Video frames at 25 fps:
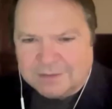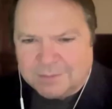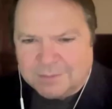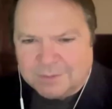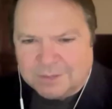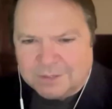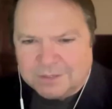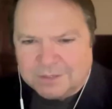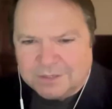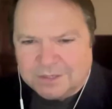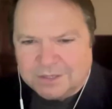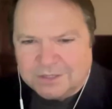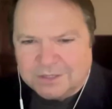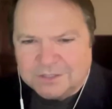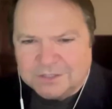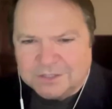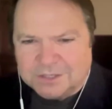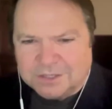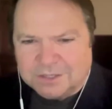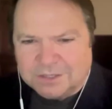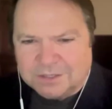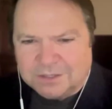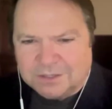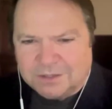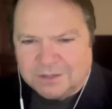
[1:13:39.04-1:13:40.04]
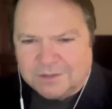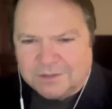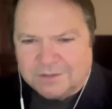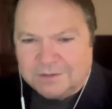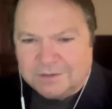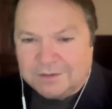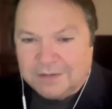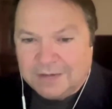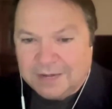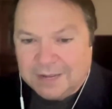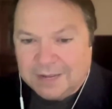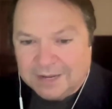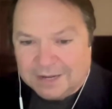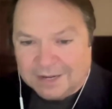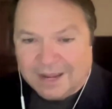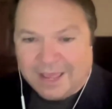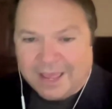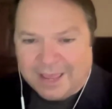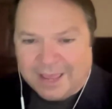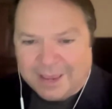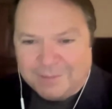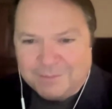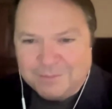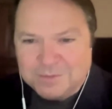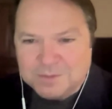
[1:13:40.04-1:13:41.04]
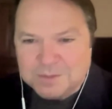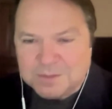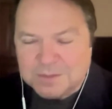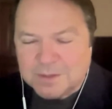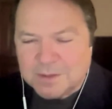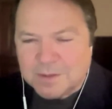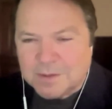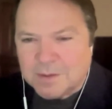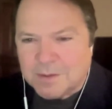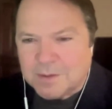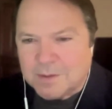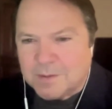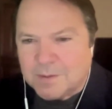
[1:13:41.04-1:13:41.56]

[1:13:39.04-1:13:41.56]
name a dozen nicknames